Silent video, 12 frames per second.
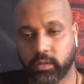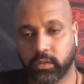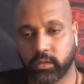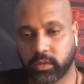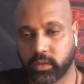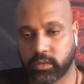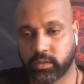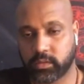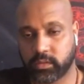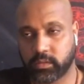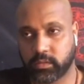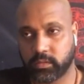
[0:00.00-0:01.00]

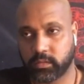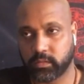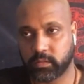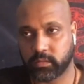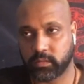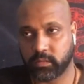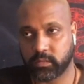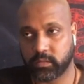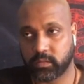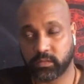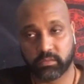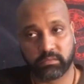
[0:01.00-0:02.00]
Because,
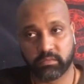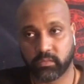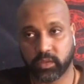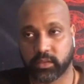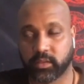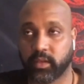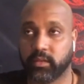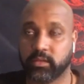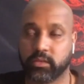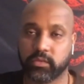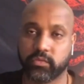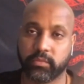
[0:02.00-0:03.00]
once again,
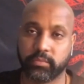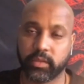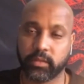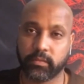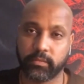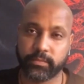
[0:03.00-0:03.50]
this is forbidden.